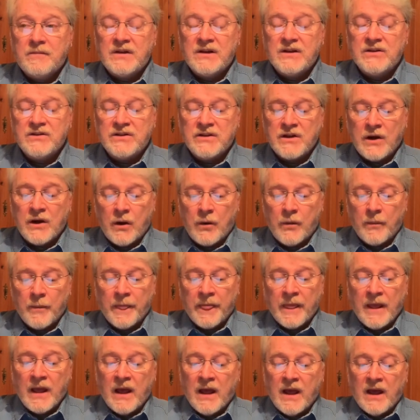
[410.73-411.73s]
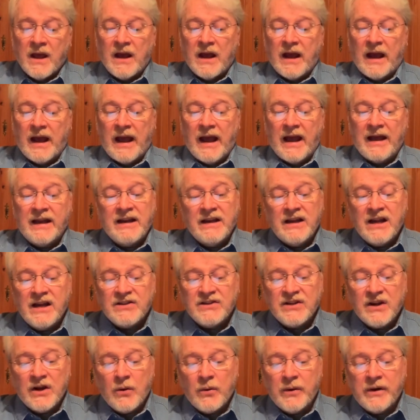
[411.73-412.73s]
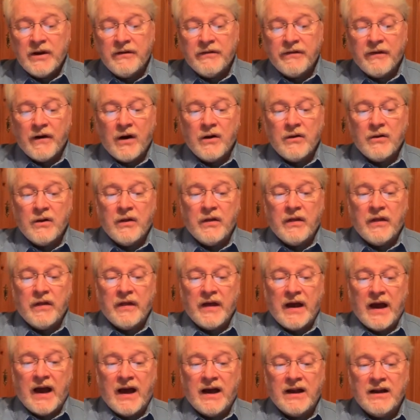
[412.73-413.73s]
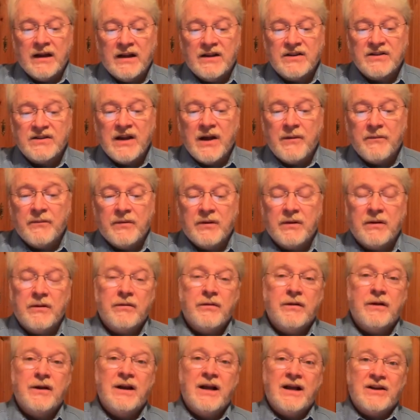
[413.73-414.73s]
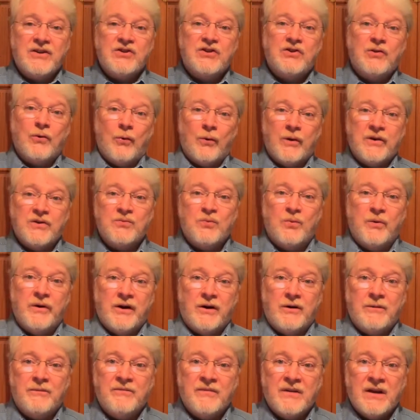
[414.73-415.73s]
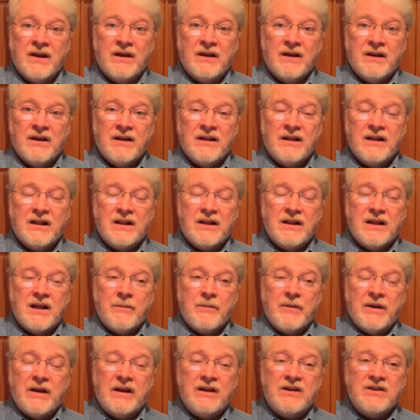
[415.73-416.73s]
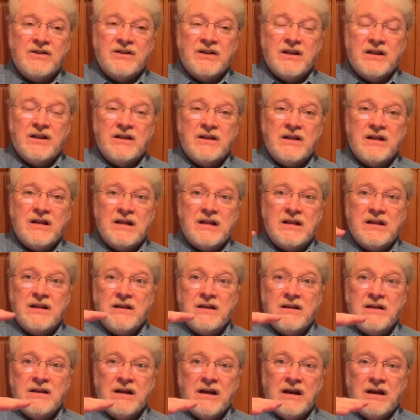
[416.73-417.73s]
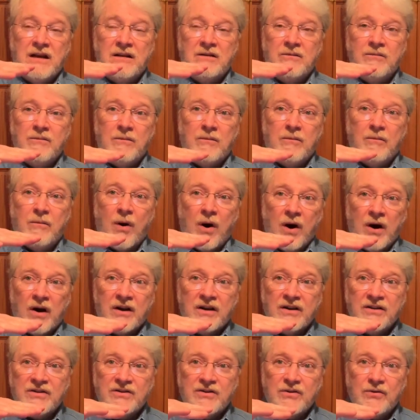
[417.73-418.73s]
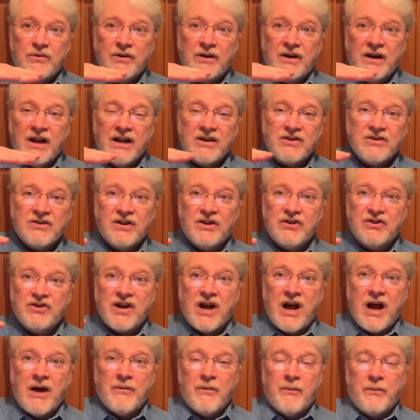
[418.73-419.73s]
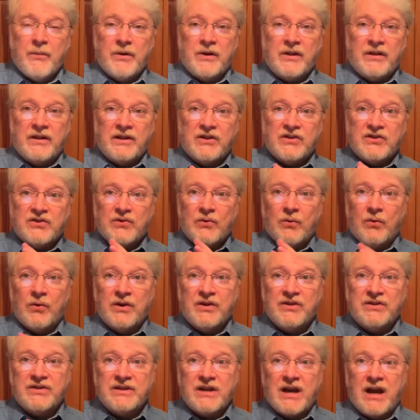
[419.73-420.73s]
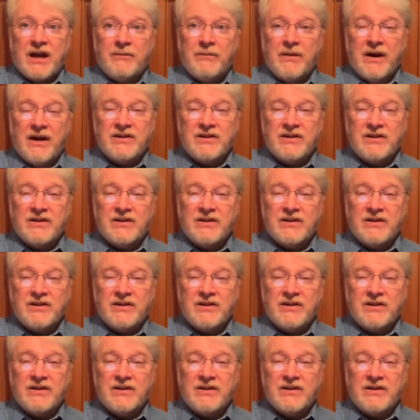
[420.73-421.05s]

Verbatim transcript: So, and he doesn't go any further than that, except the next stories will. I mean, Mark is doing an excellent job of putting these stories side by